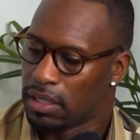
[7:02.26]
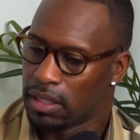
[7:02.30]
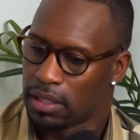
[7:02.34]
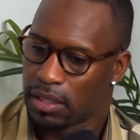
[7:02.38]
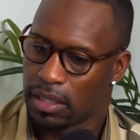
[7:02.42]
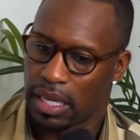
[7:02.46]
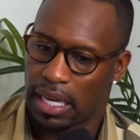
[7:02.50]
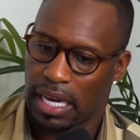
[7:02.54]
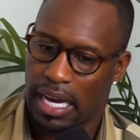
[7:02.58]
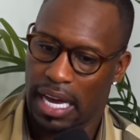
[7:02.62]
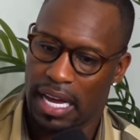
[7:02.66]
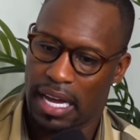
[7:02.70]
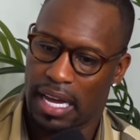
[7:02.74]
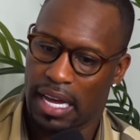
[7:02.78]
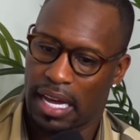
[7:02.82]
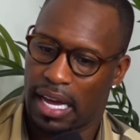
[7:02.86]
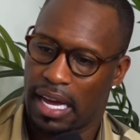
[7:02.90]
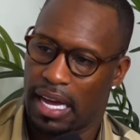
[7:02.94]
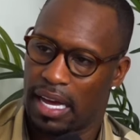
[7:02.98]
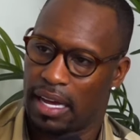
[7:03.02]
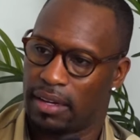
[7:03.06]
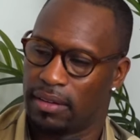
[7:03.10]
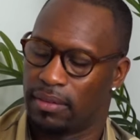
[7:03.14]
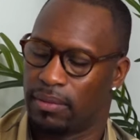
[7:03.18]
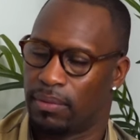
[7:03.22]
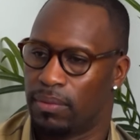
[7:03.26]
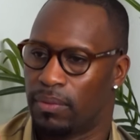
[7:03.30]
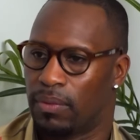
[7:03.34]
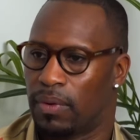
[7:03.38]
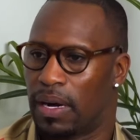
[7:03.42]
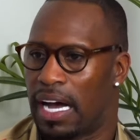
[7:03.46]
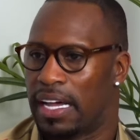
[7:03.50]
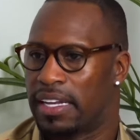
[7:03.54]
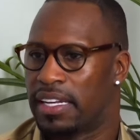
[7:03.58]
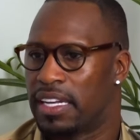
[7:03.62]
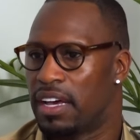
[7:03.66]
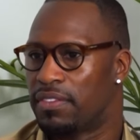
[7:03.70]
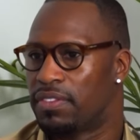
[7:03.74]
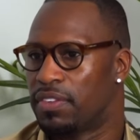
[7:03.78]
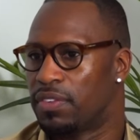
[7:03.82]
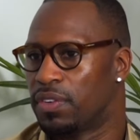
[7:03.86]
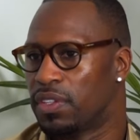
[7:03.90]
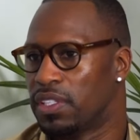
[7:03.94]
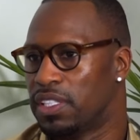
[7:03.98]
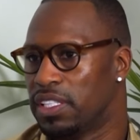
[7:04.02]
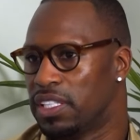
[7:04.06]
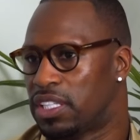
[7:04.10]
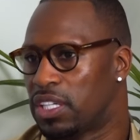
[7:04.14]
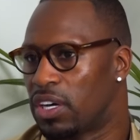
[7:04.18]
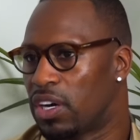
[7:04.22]
Yeah, I never
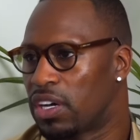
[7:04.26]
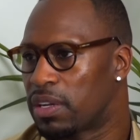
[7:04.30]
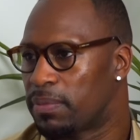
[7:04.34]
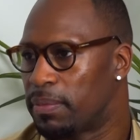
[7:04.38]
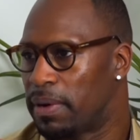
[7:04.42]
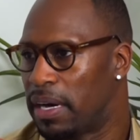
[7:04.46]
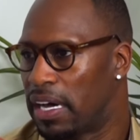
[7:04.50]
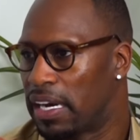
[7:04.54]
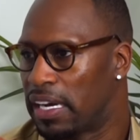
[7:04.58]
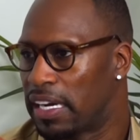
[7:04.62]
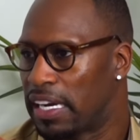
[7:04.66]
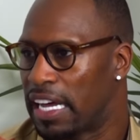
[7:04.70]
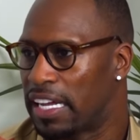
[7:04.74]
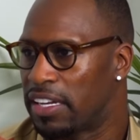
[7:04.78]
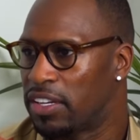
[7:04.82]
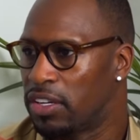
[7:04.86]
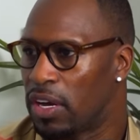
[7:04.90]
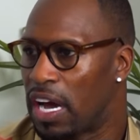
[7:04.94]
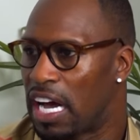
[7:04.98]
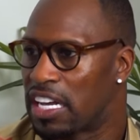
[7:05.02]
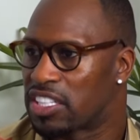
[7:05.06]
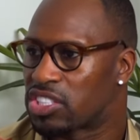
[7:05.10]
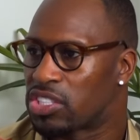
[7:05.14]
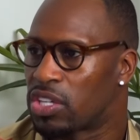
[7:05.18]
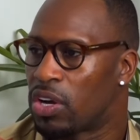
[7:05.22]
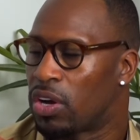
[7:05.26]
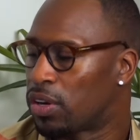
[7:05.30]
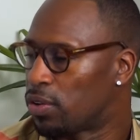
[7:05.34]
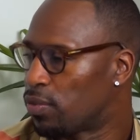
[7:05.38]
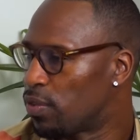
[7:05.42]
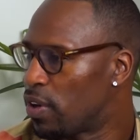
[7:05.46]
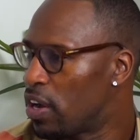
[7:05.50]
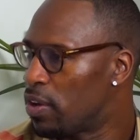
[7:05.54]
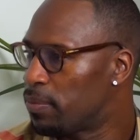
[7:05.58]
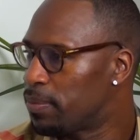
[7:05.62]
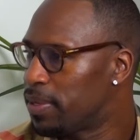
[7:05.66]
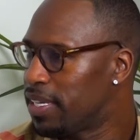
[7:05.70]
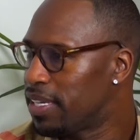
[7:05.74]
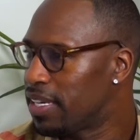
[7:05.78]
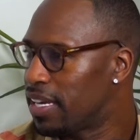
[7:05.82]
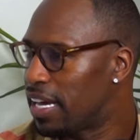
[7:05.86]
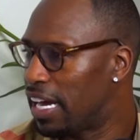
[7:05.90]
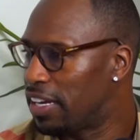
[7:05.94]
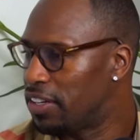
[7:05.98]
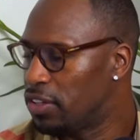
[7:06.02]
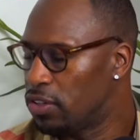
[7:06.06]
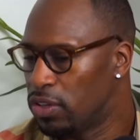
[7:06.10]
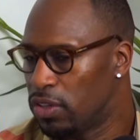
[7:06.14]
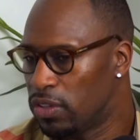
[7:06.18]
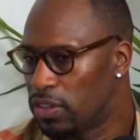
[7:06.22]
really thought about it. I saw it around me.
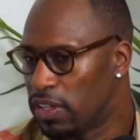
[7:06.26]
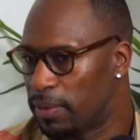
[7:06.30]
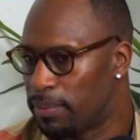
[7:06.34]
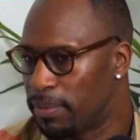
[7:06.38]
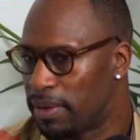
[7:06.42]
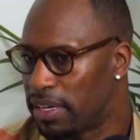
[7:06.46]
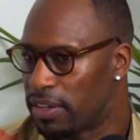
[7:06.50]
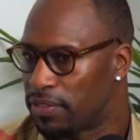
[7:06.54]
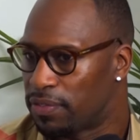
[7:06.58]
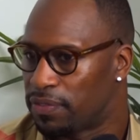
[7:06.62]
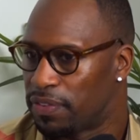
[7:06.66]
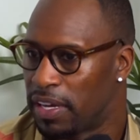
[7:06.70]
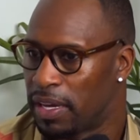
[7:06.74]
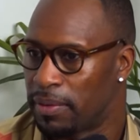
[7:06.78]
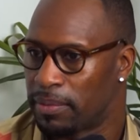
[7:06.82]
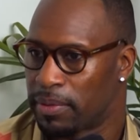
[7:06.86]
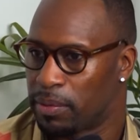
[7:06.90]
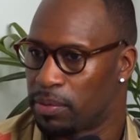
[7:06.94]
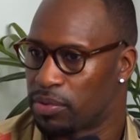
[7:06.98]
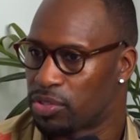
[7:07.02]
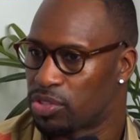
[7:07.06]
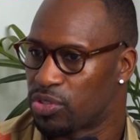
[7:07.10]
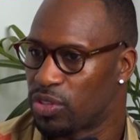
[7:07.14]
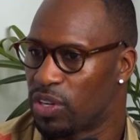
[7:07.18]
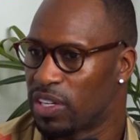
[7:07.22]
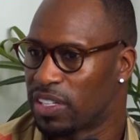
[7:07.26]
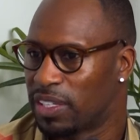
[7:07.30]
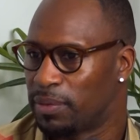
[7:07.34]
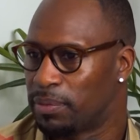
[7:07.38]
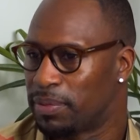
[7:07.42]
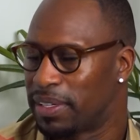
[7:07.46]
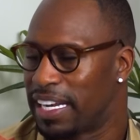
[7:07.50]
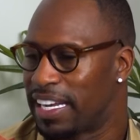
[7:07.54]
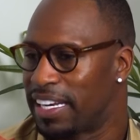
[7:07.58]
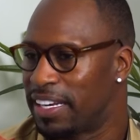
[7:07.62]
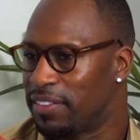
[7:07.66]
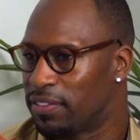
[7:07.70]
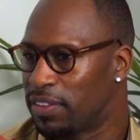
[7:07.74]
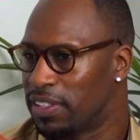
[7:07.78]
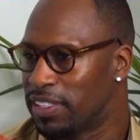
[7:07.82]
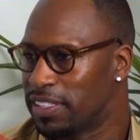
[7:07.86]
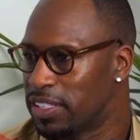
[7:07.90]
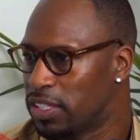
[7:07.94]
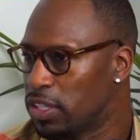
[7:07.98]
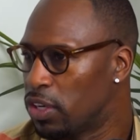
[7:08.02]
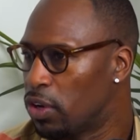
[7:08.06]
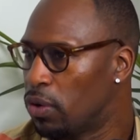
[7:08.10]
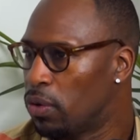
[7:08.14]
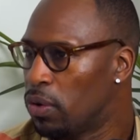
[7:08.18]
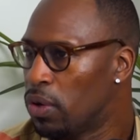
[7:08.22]
I knew that my family was struggling, but I didn't really
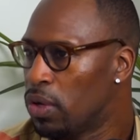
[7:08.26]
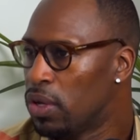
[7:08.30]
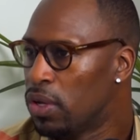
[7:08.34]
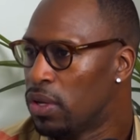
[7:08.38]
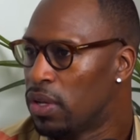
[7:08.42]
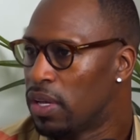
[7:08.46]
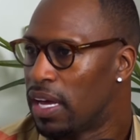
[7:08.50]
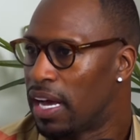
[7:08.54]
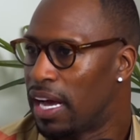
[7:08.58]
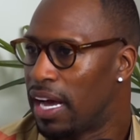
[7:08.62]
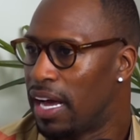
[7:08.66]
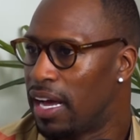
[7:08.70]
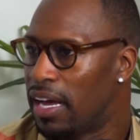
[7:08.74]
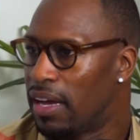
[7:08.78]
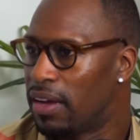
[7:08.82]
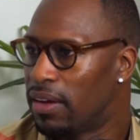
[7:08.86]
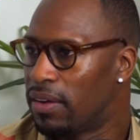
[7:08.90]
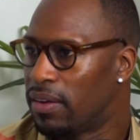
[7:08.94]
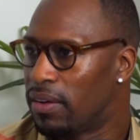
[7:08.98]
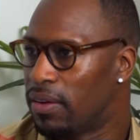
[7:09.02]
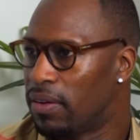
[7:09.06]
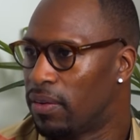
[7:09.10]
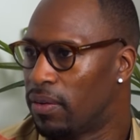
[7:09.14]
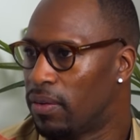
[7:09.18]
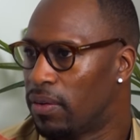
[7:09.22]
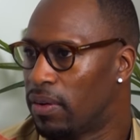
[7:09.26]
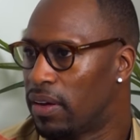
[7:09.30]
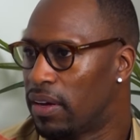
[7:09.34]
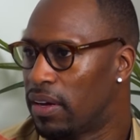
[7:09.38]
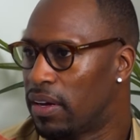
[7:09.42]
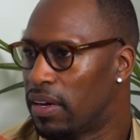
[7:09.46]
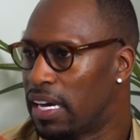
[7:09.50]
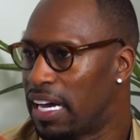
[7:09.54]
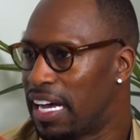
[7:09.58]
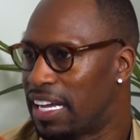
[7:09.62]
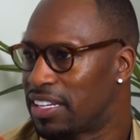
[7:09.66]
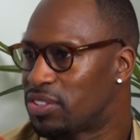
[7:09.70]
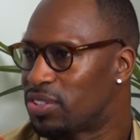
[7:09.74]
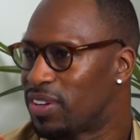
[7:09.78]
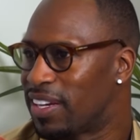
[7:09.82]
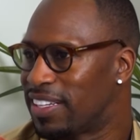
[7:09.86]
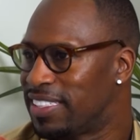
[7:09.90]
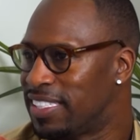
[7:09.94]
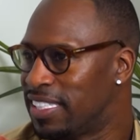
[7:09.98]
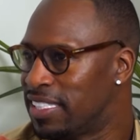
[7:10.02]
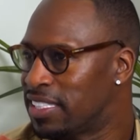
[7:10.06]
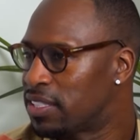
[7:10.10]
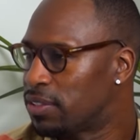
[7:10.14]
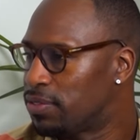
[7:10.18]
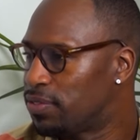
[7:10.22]
know how to
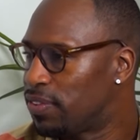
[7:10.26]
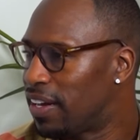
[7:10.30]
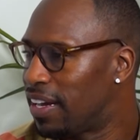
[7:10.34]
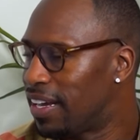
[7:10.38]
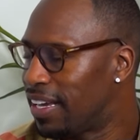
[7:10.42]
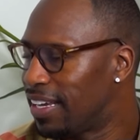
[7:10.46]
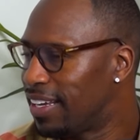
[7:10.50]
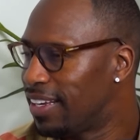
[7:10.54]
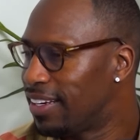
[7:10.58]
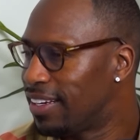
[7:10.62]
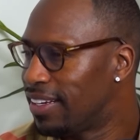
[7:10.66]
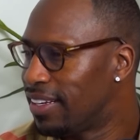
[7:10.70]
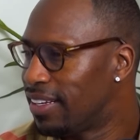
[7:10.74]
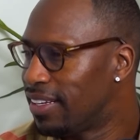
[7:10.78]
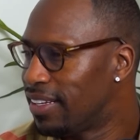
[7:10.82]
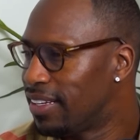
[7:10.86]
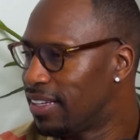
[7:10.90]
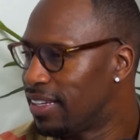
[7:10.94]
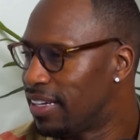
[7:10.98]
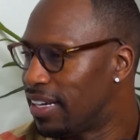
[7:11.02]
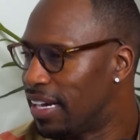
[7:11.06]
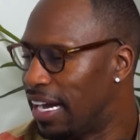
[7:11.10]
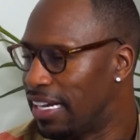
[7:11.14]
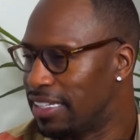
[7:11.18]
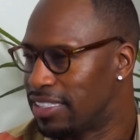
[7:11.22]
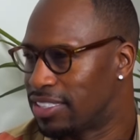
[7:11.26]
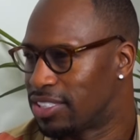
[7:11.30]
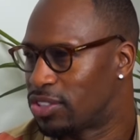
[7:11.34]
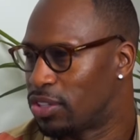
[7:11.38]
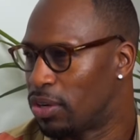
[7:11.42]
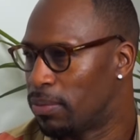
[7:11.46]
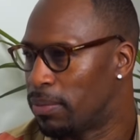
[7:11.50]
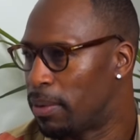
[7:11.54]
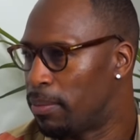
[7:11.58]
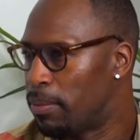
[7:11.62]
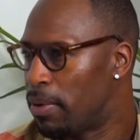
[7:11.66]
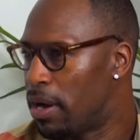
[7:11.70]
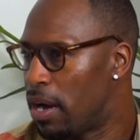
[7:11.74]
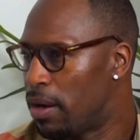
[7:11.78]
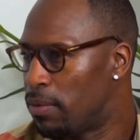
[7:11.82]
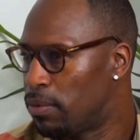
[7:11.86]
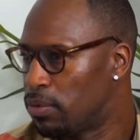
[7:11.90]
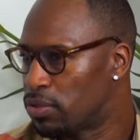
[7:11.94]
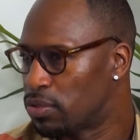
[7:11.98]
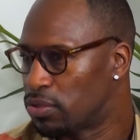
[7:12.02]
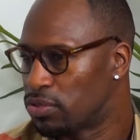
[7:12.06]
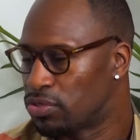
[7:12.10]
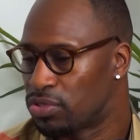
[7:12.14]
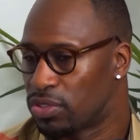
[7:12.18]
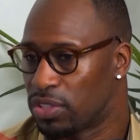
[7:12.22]
identify it. Yeah. I just thought my mom
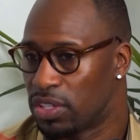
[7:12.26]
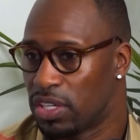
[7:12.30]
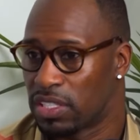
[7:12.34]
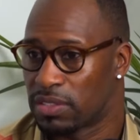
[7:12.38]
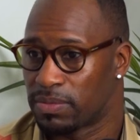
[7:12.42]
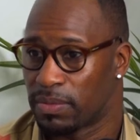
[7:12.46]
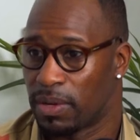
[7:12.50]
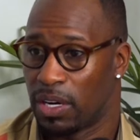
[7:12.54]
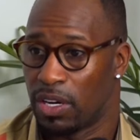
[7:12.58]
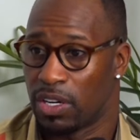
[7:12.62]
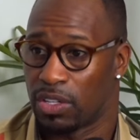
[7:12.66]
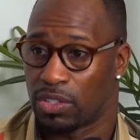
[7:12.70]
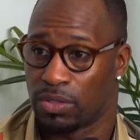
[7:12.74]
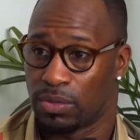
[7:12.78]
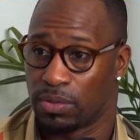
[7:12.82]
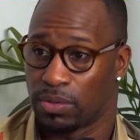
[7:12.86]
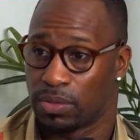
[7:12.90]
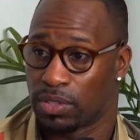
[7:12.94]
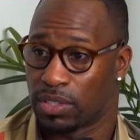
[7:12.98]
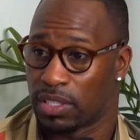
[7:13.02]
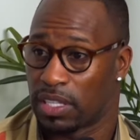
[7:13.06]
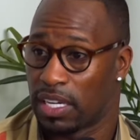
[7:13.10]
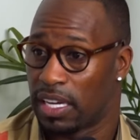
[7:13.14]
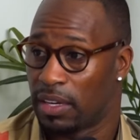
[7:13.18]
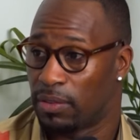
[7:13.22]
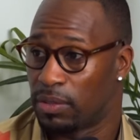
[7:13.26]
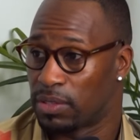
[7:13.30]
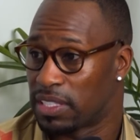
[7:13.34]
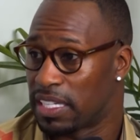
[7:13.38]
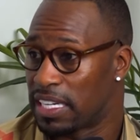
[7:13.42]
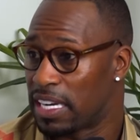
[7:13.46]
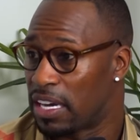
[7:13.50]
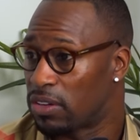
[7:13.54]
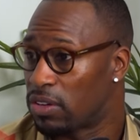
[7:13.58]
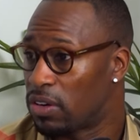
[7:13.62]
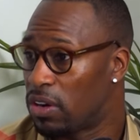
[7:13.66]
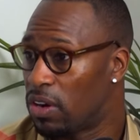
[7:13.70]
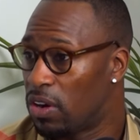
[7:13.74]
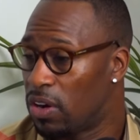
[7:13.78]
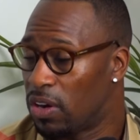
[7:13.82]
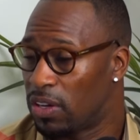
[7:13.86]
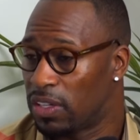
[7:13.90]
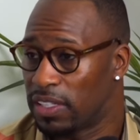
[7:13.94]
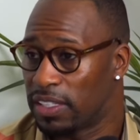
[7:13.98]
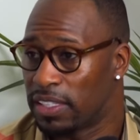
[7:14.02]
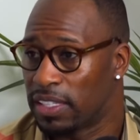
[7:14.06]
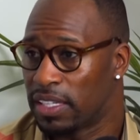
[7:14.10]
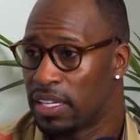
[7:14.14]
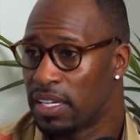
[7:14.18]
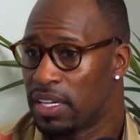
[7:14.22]
was on drugs. My uncle was an
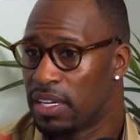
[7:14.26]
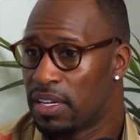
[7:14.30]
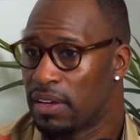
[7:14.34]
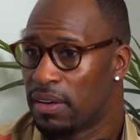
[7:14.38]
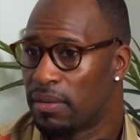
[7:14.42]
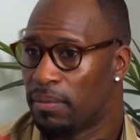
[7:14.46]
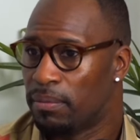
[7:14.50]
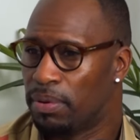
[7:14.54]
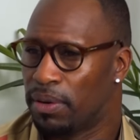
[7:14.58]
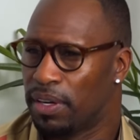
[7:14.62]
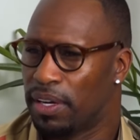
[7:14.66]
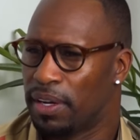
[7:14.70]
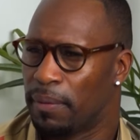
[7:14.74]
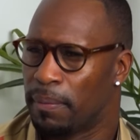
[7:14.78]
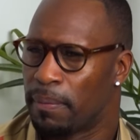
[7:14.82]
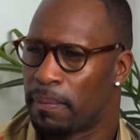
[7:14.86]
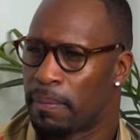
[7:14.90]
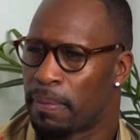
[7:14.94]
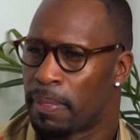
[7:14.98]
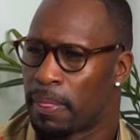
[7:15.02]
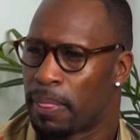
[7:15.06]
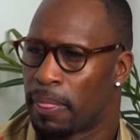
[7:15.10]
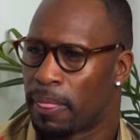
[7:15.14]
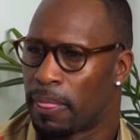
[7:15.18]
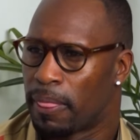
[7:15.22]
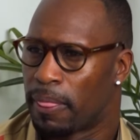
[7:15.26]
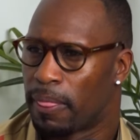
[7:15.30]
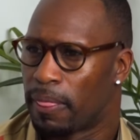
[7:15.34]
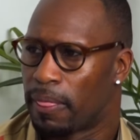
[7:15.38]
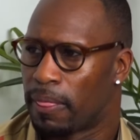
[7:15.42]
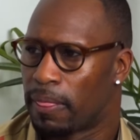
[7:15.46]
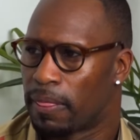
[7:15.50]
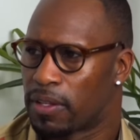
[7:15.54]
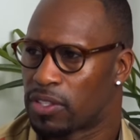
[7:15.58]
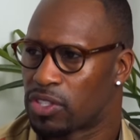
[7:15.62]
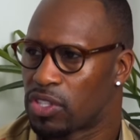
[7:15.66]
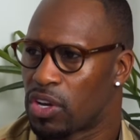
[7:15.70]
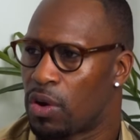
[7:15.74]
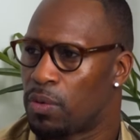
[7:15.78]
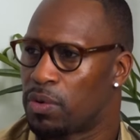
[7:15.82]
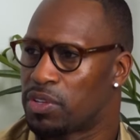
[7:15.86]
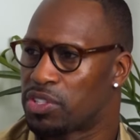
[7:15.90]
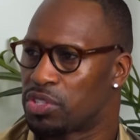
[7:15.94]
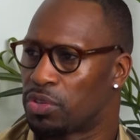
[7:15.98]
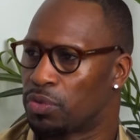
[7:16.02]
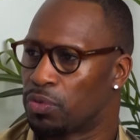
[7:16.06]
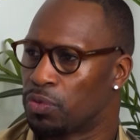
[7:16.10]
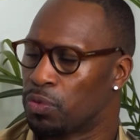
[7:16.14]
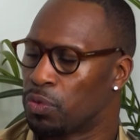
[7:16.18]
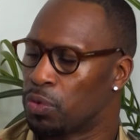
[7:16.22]
alcoholic. But there's
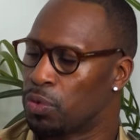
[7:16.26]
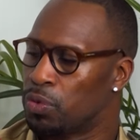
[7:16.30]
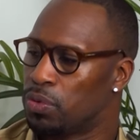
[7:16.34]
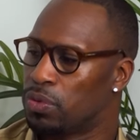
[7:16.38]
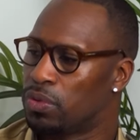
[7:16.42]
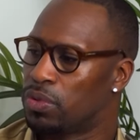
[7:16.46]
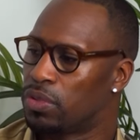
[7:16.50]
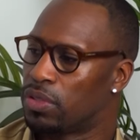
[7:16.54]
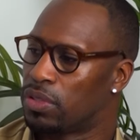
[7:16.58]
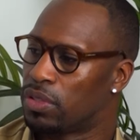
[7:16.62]
always the root